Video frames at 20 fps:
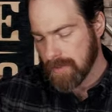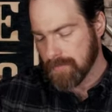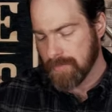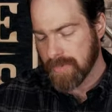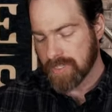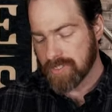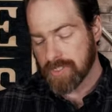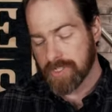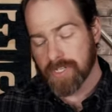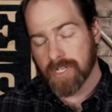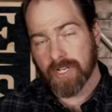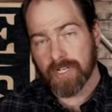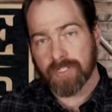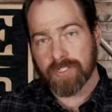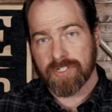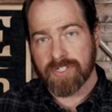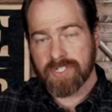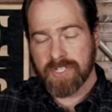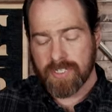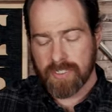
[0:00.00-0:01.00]
make sure you got a
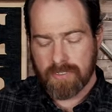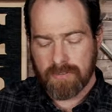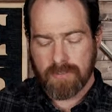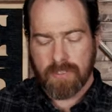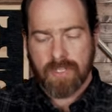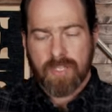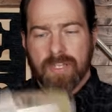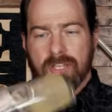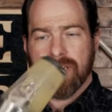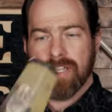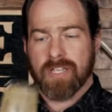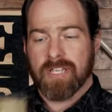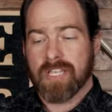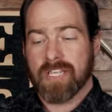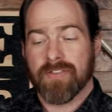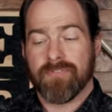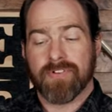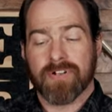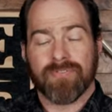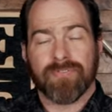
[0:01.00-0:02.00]
good seal,
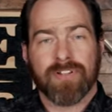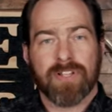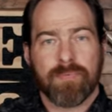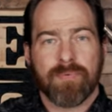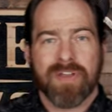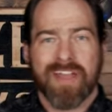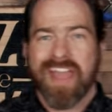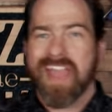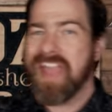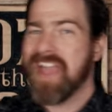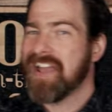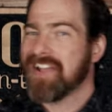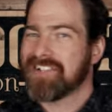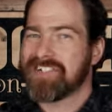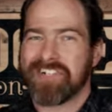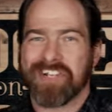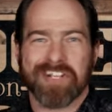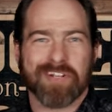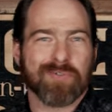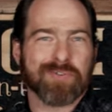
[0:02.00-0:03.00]
give it a flip, and
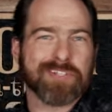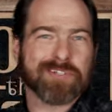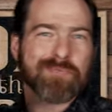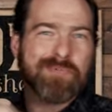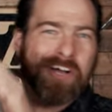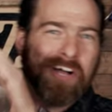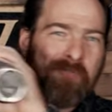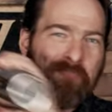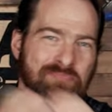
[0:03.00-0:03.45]
shake it with a smile.